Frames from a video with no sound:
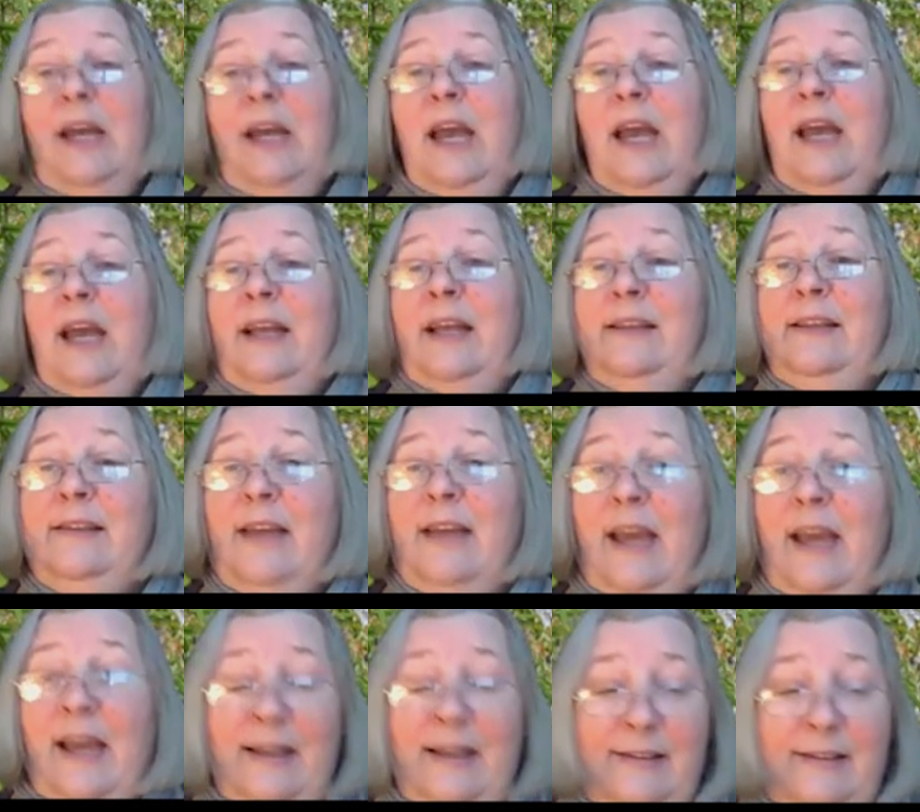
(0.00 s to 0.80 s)
and
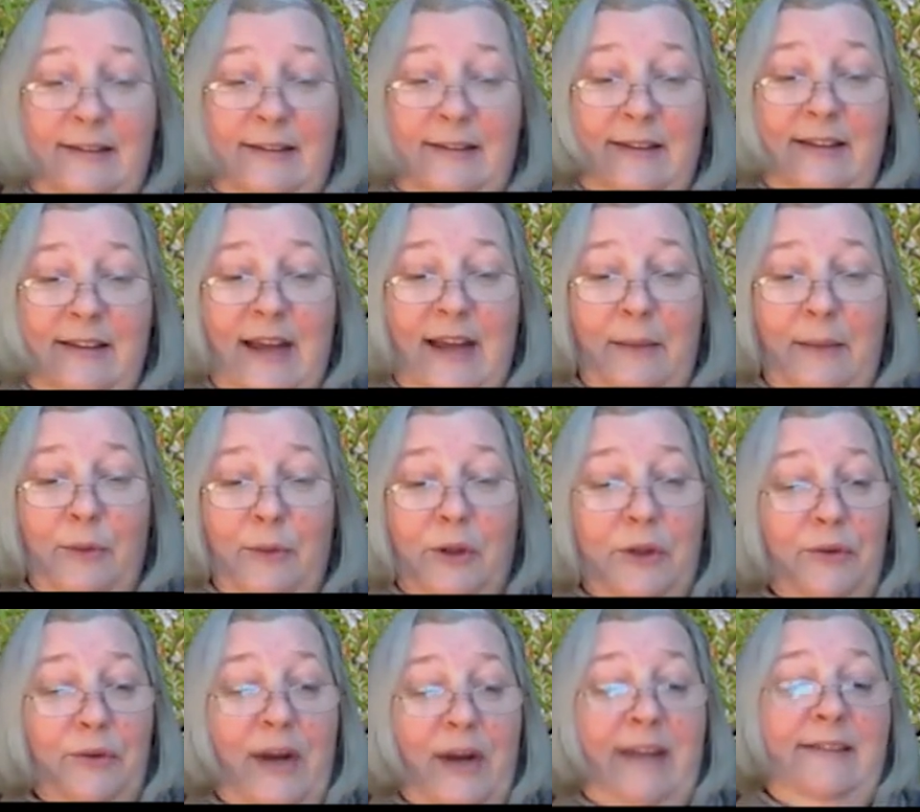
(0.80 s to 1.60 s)

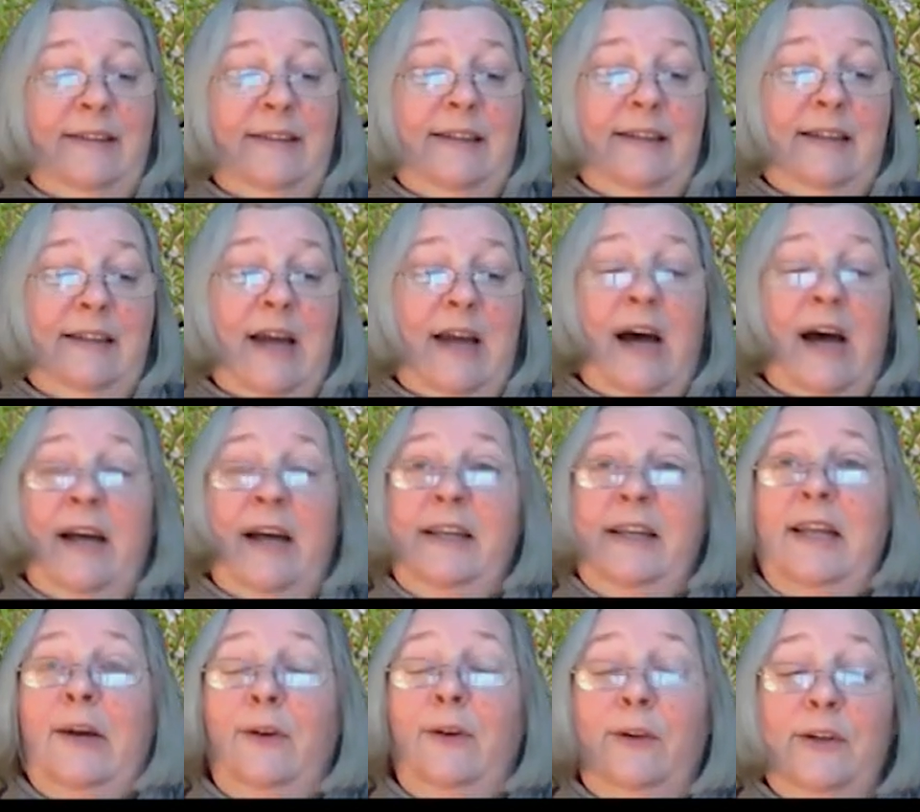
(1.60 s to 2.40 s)
anti-democratic
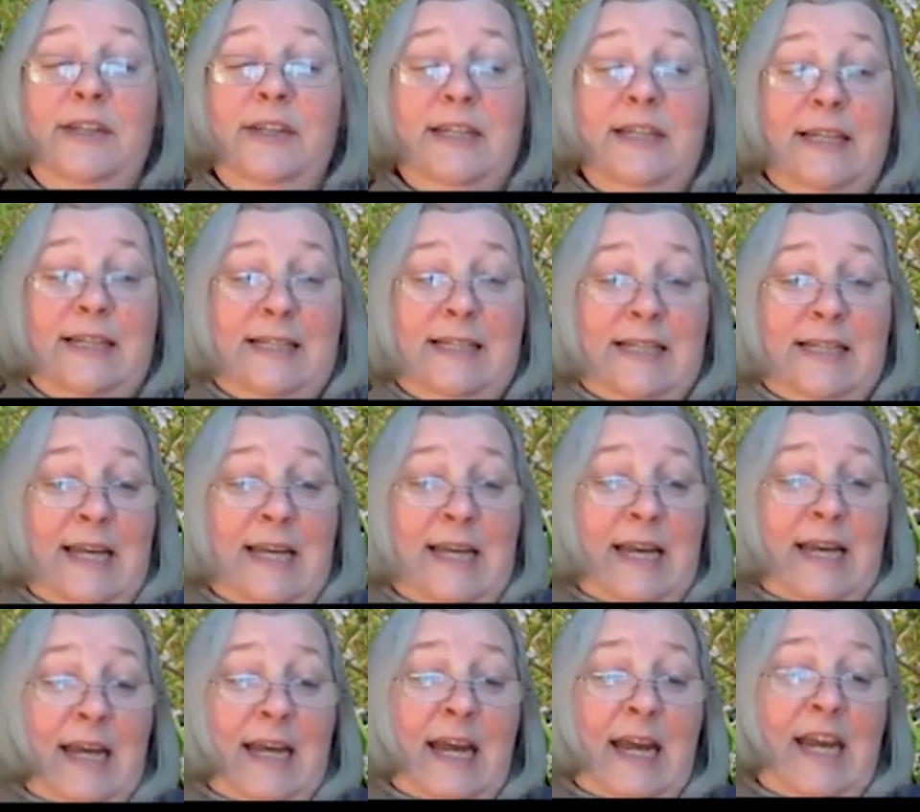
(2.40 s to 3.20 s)
ideologies
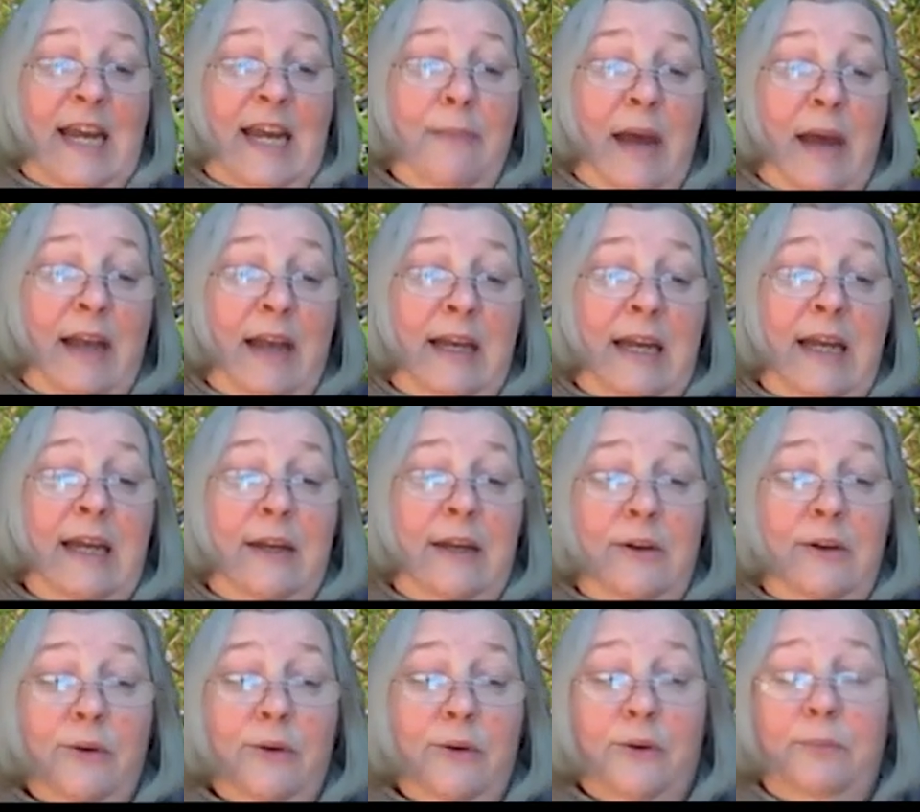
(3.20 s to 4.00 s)
in many
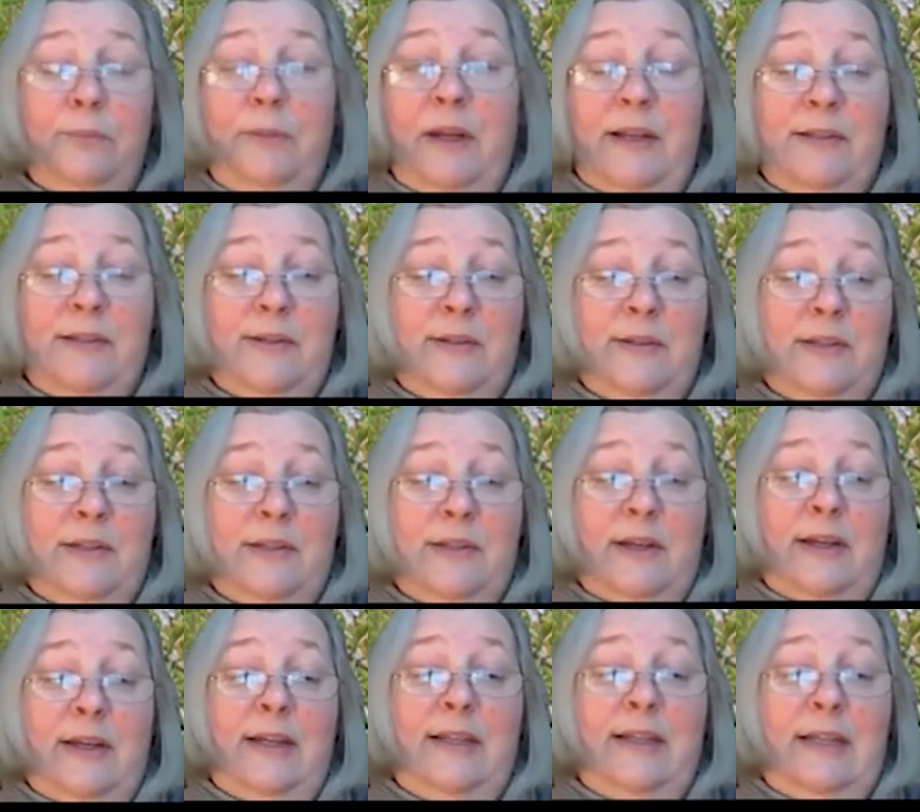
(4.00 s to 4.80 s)
European
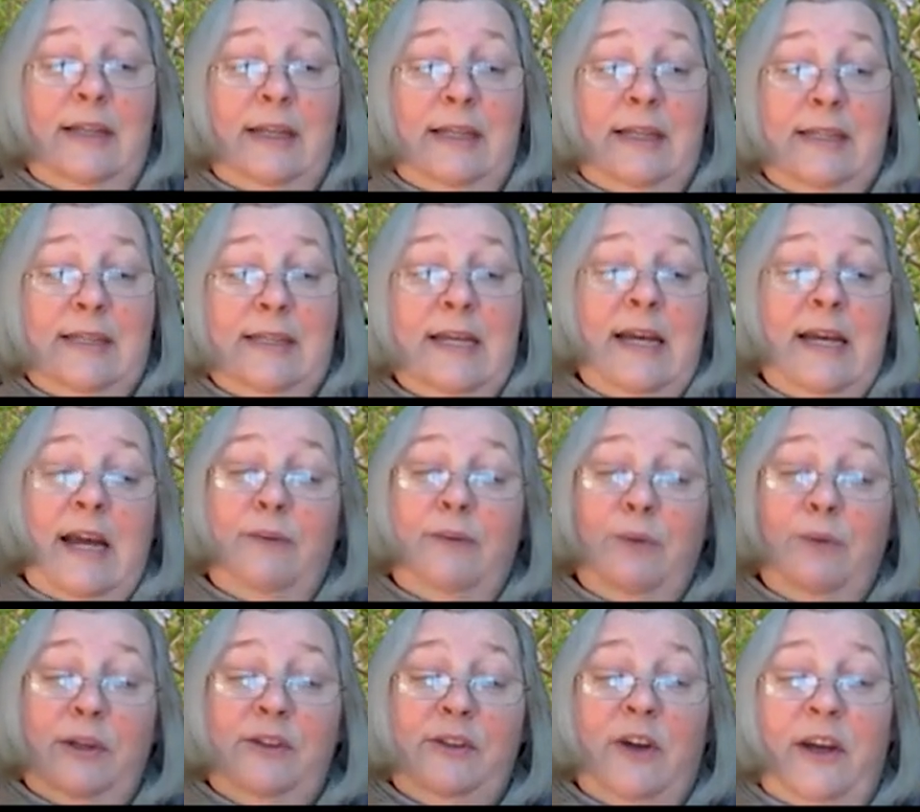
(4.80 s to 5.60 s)
societies
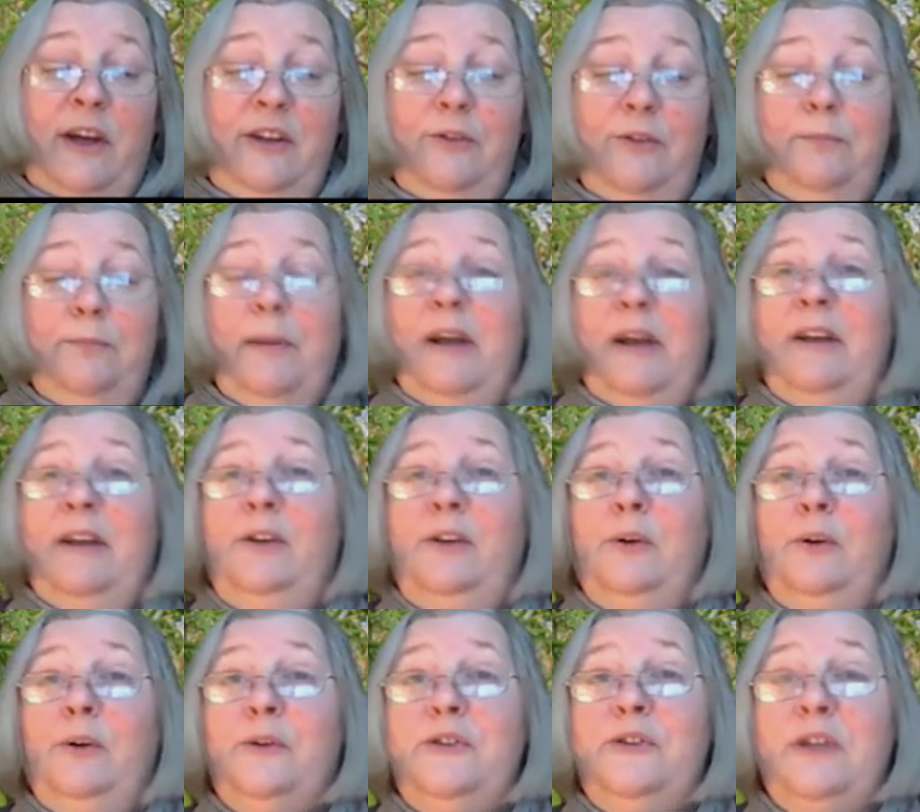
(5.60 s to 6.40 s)
and what kind of
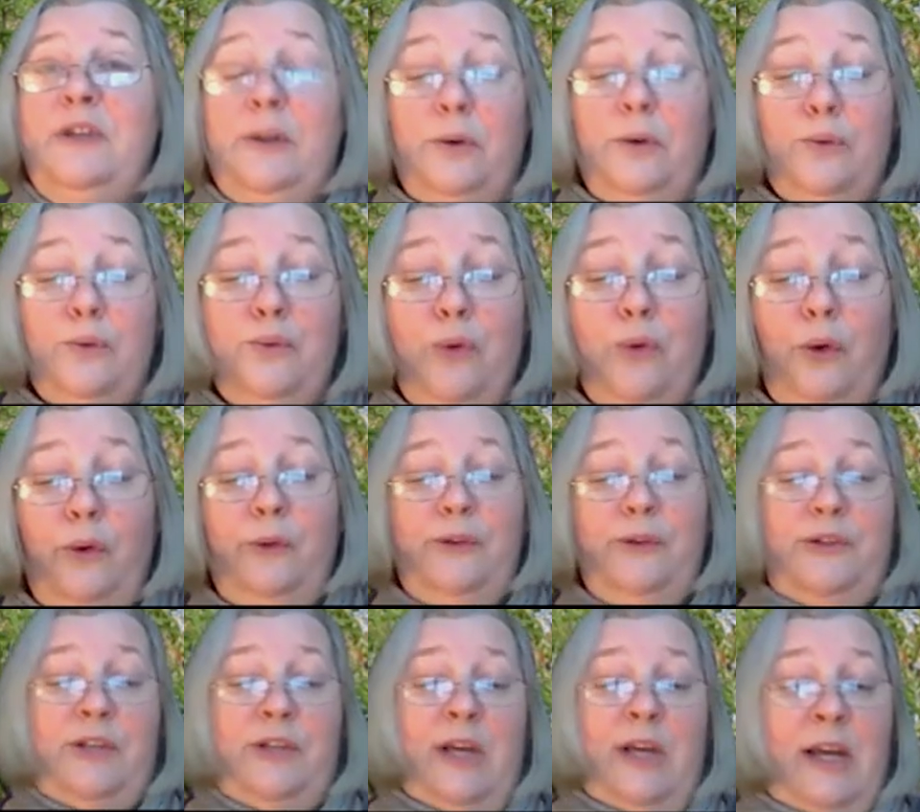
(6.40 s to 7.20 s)
paradoxical
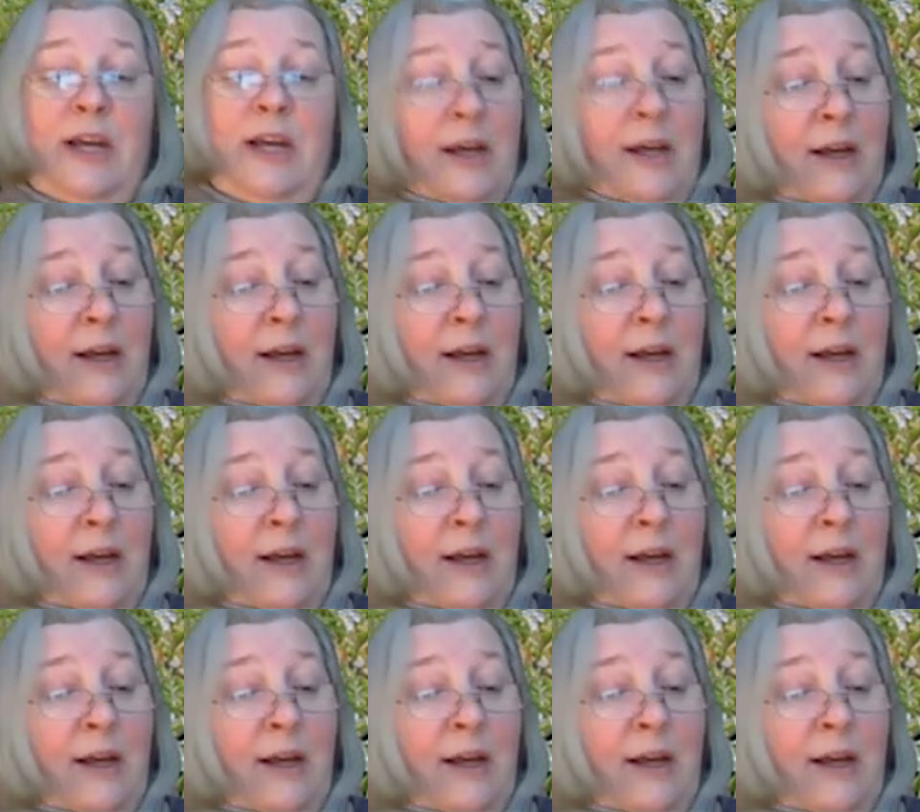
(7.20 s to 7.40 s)
roles